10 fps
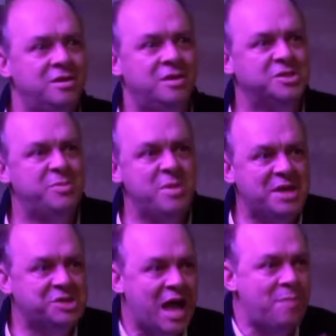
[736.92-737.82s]
Uh, somebody
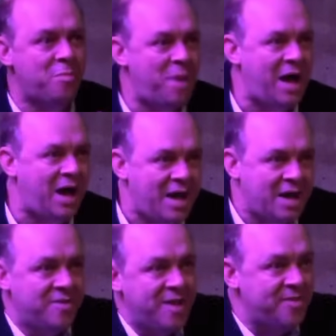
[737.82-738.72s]
makes an apple pie.
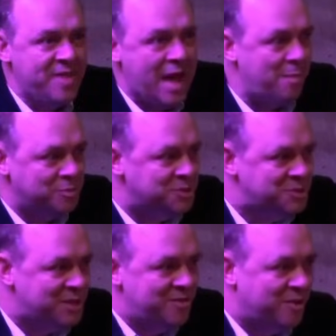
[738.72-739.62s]
How did they get the apples
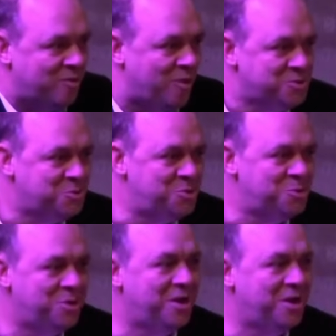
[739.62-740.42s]
inside the crust?